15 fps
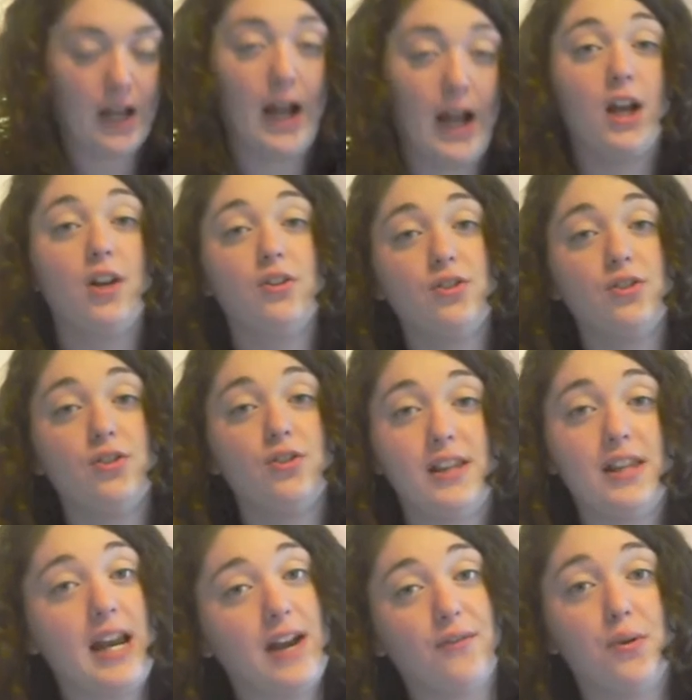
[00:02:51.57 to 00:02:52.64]
I understand
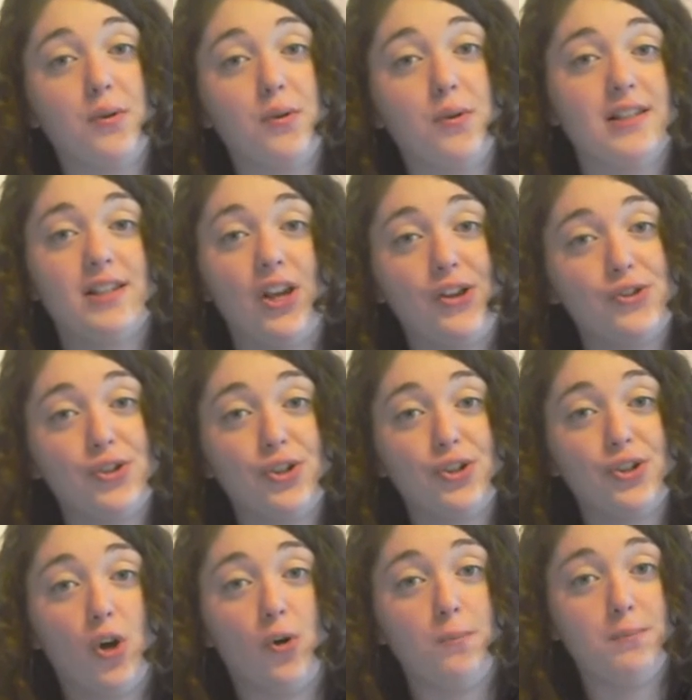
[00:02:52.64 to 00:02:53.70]
that everyone has his or her
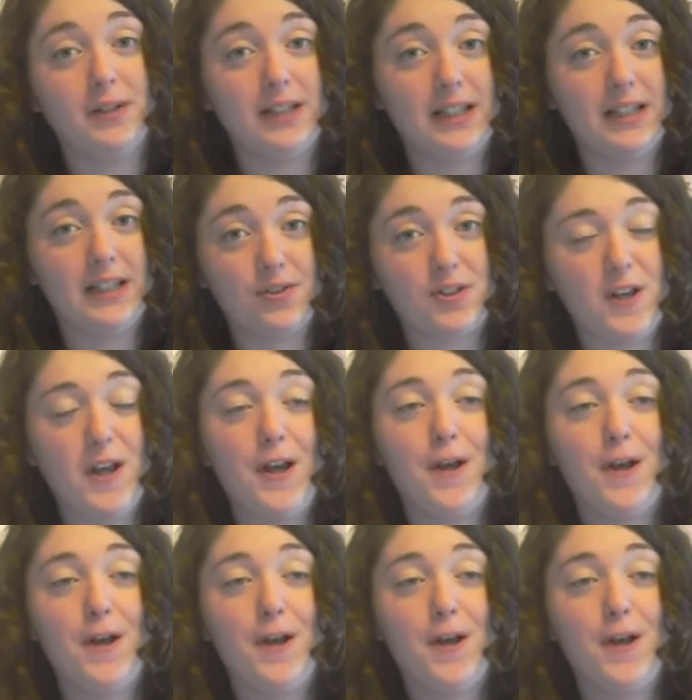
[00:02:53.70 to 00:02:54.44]
own beliefs,